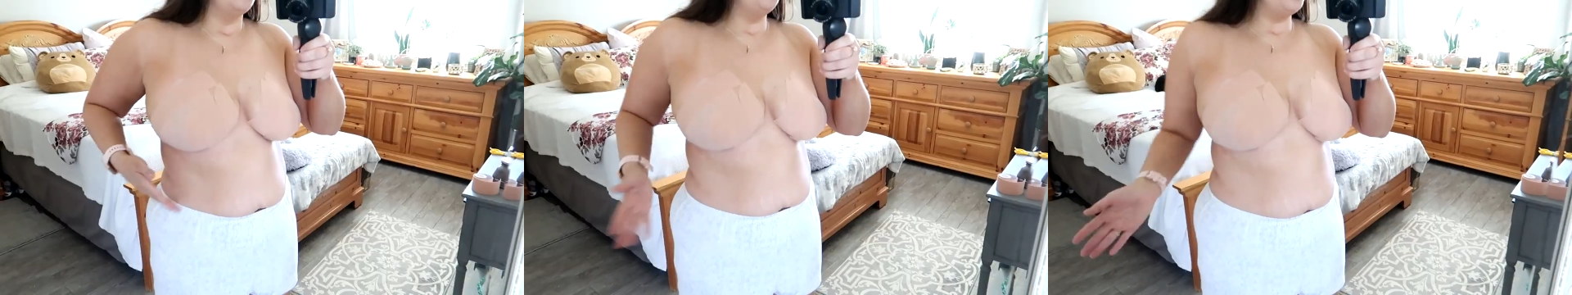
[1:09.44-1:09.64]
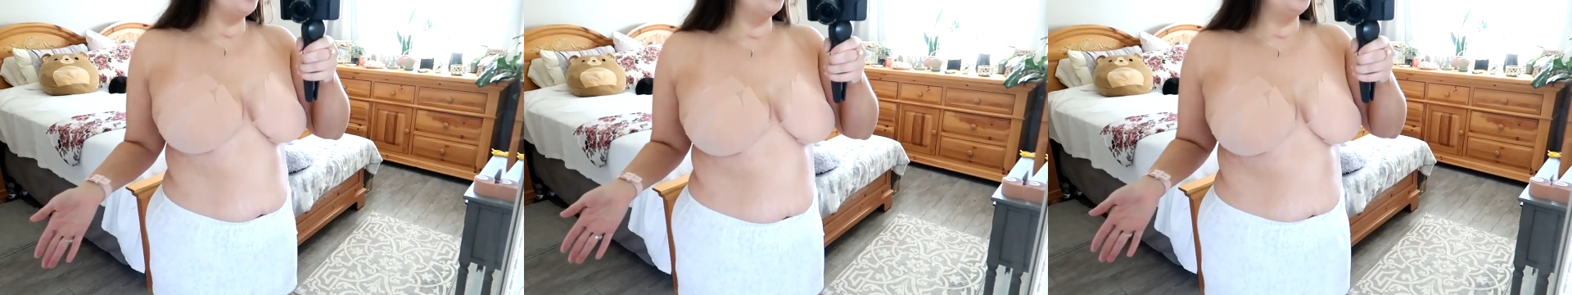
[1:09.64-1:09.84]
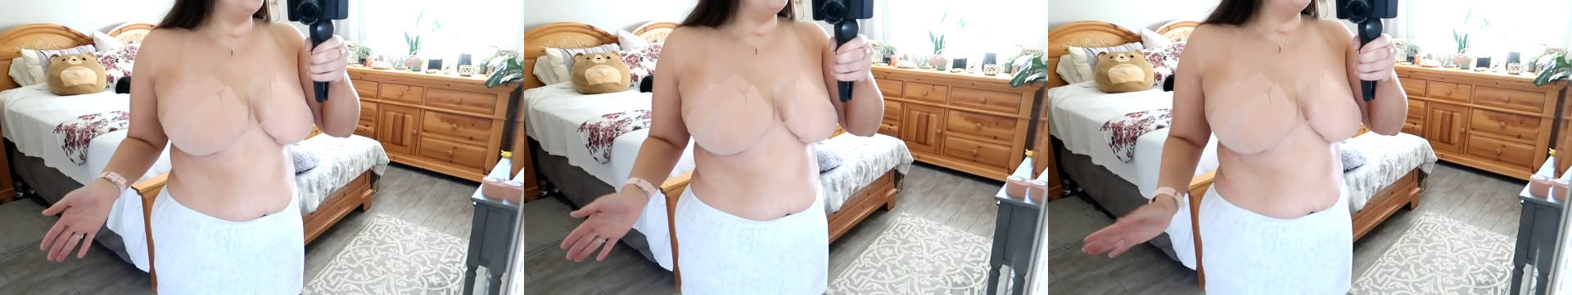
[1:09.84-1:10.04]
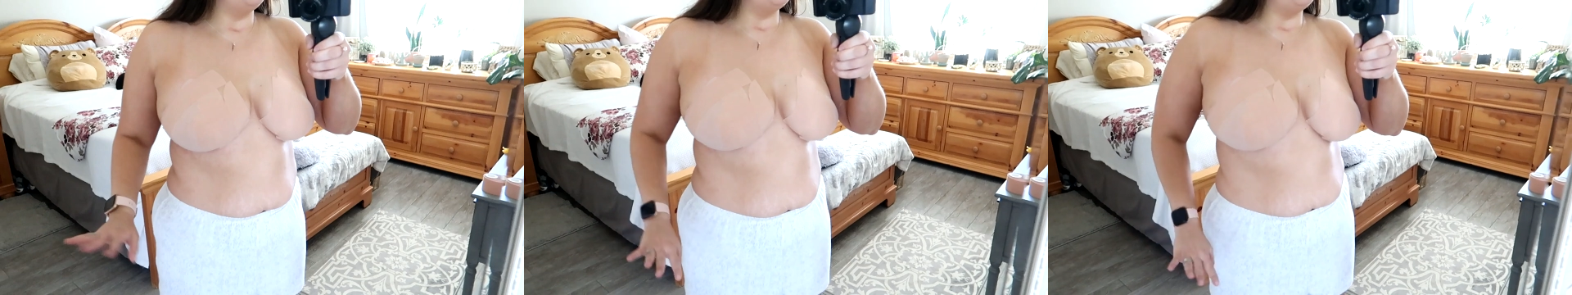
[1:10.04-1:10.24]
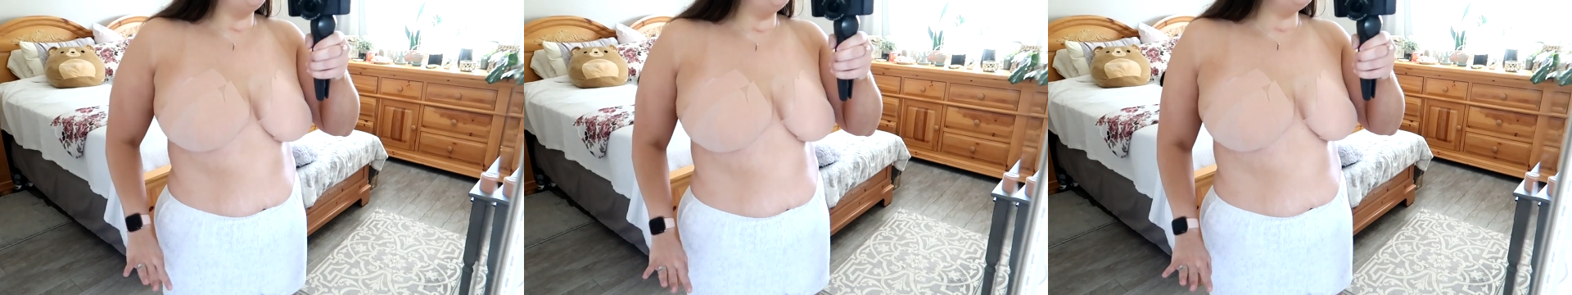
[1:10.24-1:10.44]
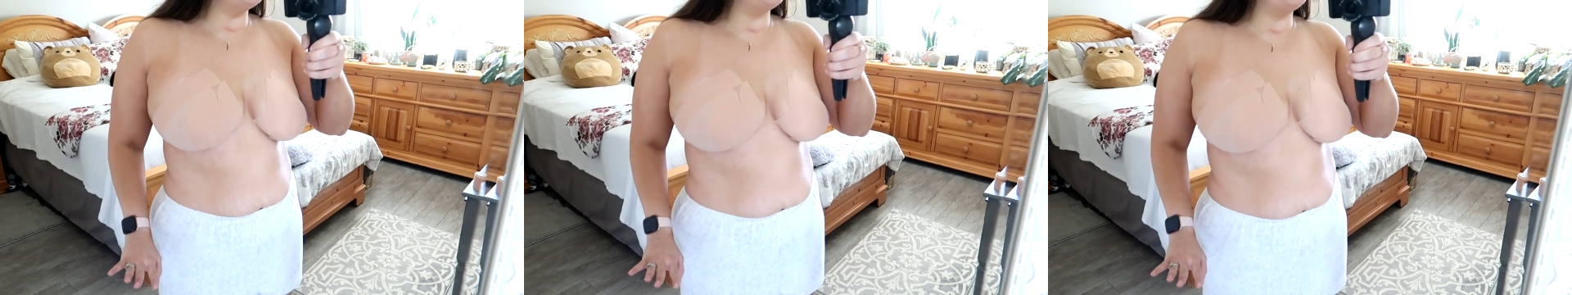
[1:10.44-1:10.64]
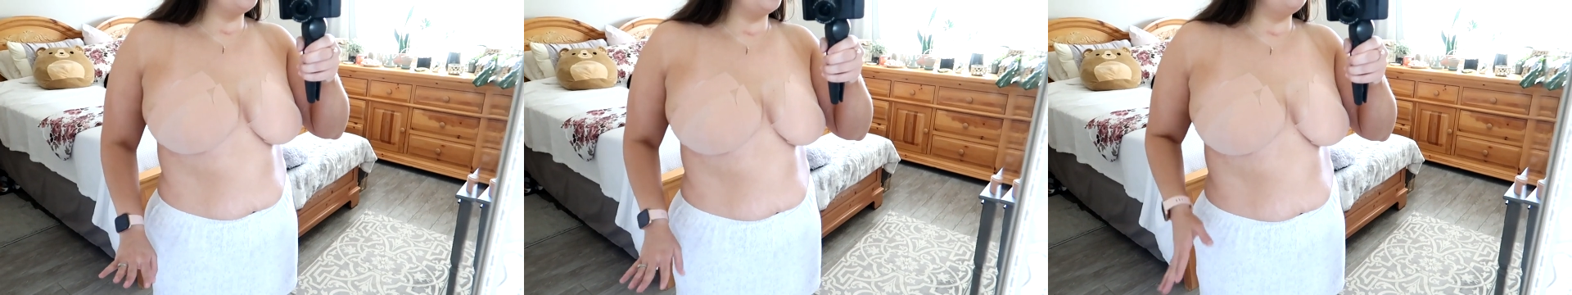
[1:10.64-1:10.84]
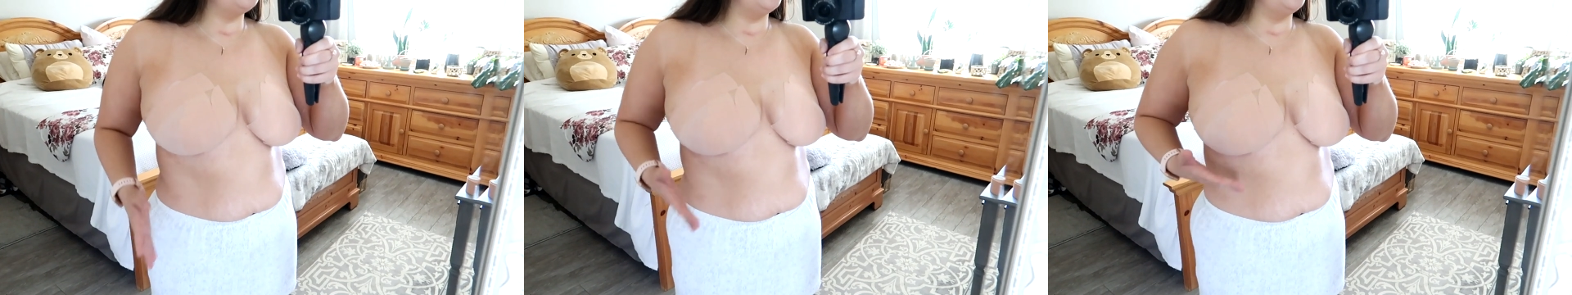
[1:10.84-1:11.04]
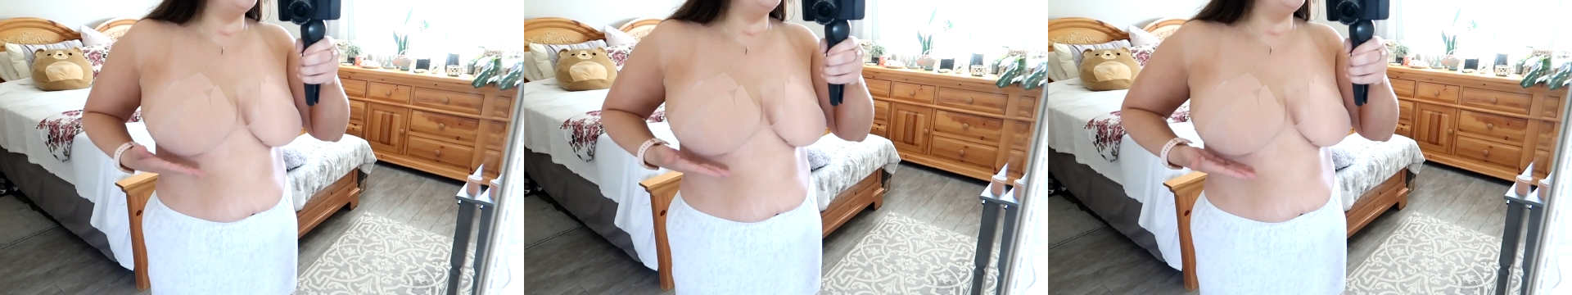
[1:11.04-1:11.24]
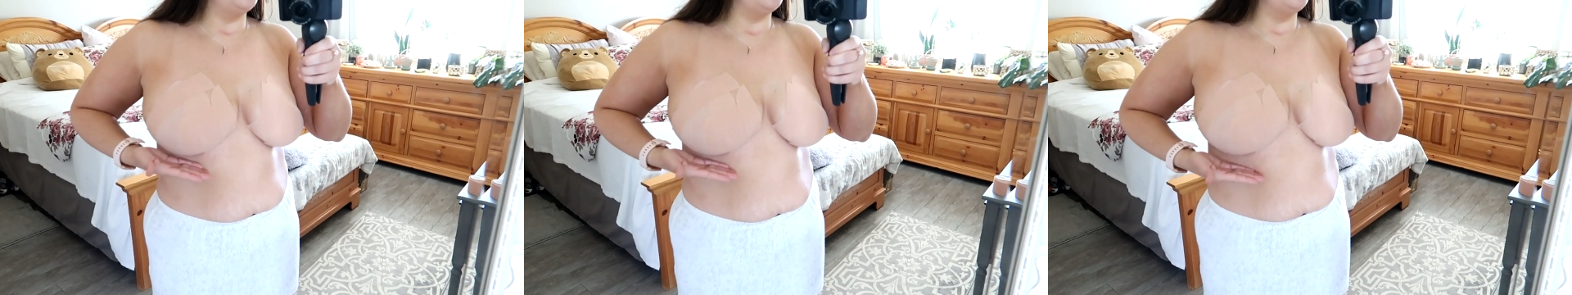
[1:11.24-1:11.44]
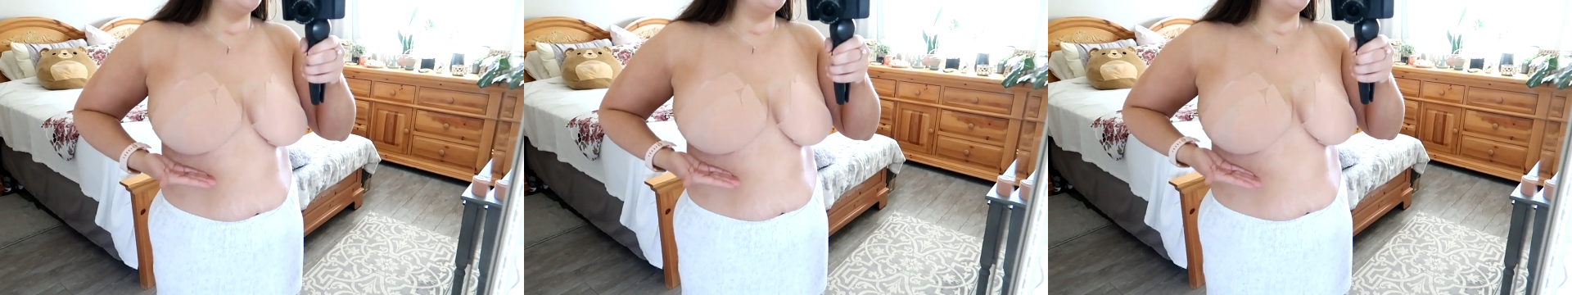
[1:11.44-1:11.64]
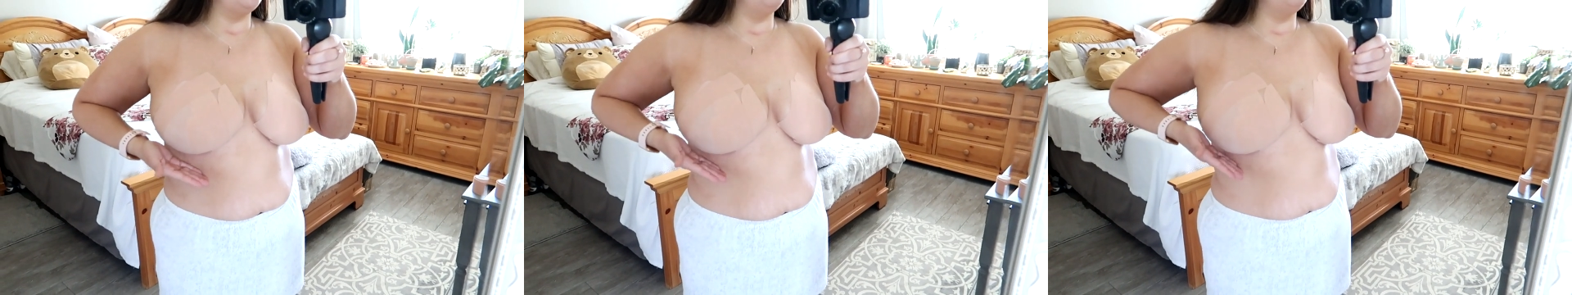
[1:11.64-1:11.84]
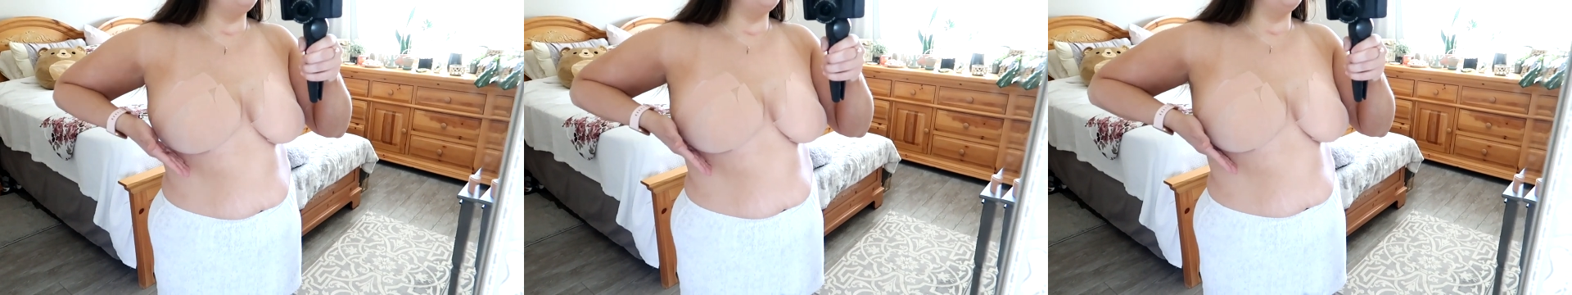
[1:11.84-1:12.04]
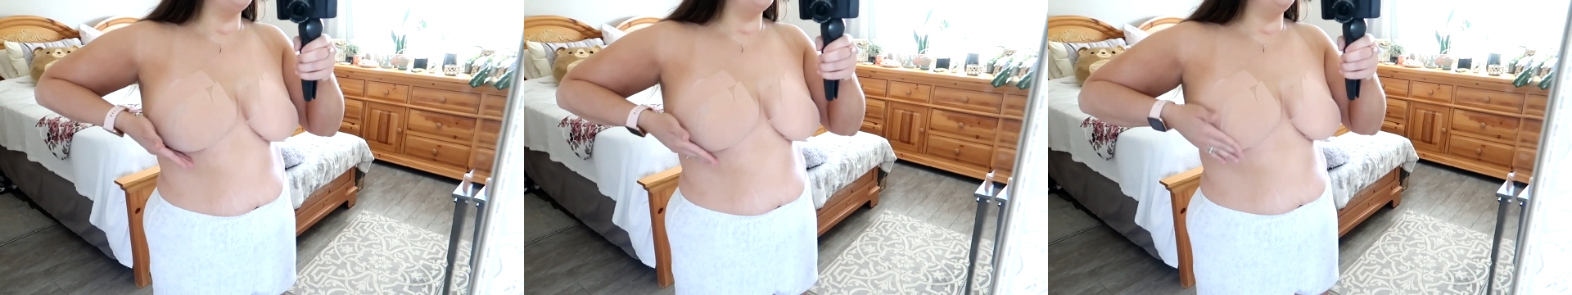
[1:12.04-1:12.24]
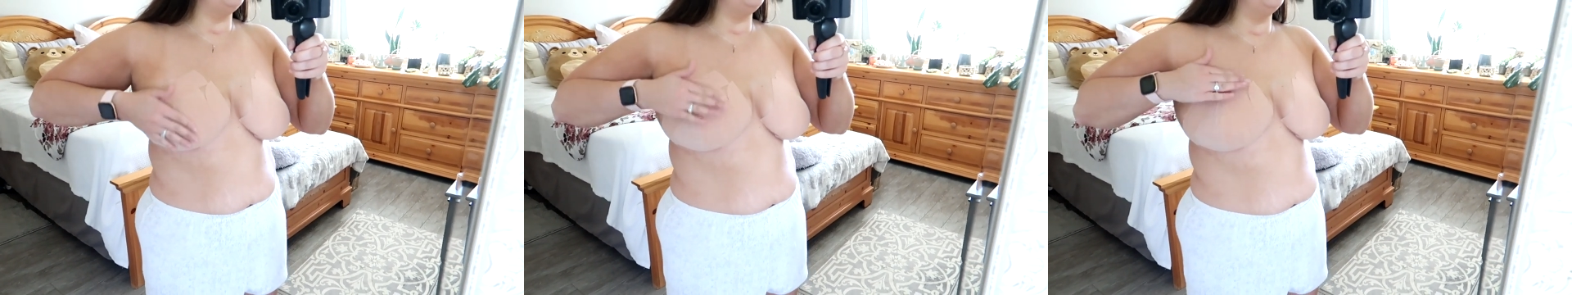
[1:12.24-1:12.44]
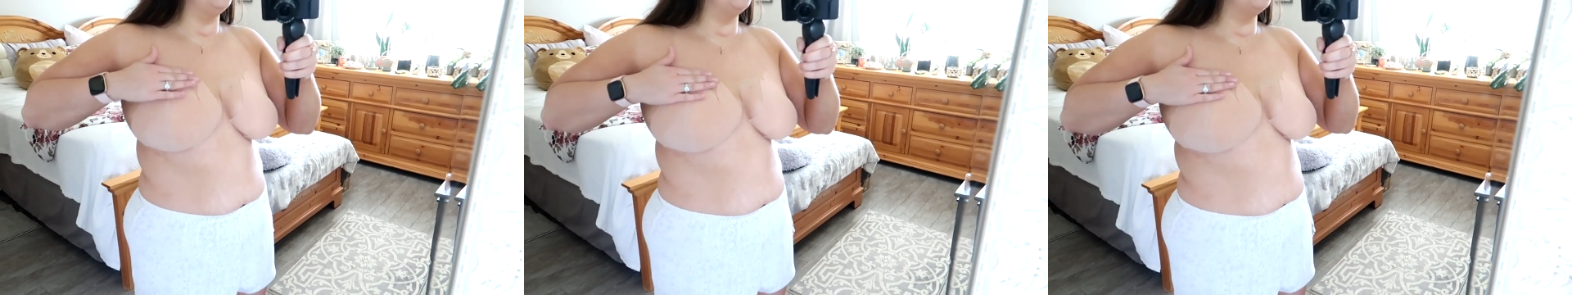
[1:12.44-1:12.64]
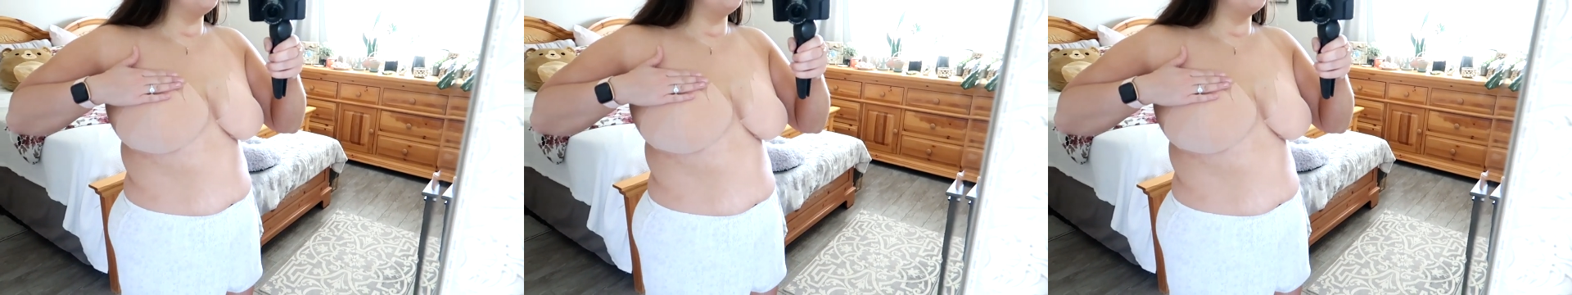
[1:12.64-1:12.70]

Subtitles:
No face is visible, so there are no lips to read.